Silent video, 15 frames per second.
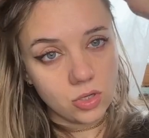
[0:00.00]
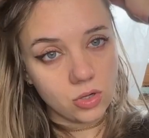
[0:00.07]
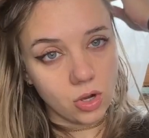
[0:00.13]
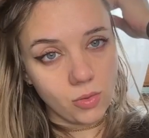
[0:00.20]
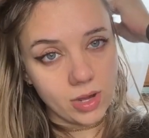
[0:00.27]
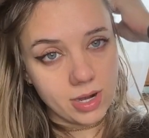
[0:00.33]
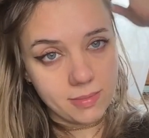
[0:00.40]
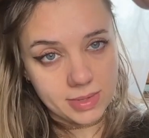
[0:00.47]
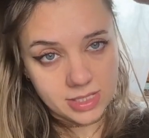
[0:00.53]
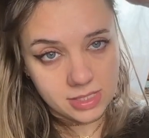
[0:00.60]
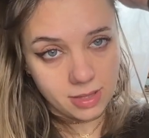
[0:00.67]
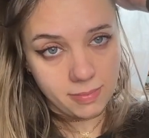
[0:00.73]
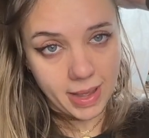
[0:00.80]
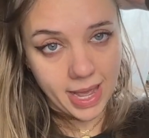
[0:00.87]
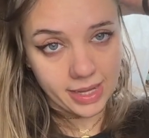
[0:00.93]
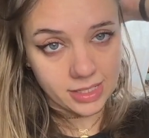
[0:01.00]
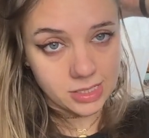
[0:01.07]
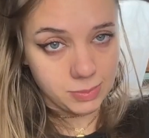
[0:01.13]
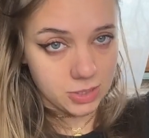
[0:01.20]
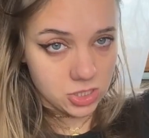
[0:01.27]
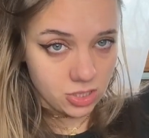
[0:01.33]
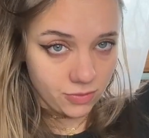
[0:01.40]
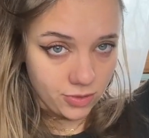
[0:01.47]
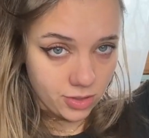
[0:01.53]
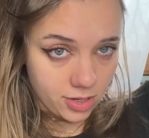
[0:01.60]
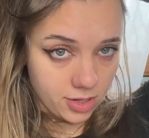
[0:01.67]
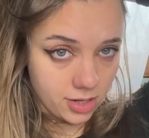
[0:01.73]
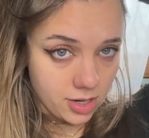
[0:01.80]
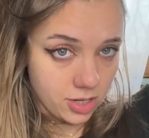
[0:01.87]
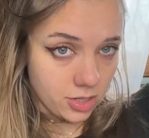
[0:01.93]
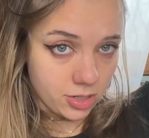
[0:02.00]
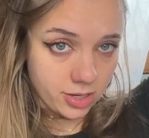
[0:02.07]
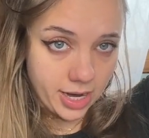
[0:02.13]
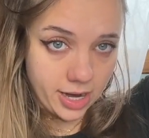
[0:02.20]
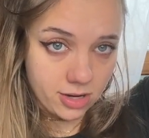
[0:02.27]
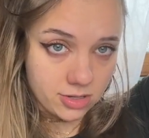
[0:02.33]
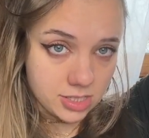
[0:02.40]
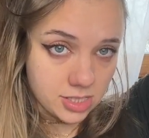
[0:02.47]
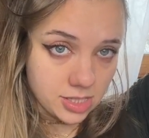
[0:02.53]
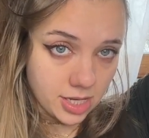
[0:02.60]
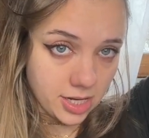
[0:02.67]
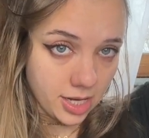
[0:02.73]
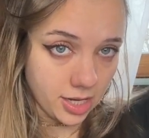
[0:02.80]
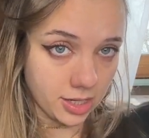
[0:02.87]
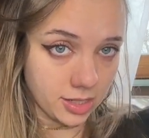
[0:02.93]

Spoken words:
don't want to miss the back, especially if your hair is thinning.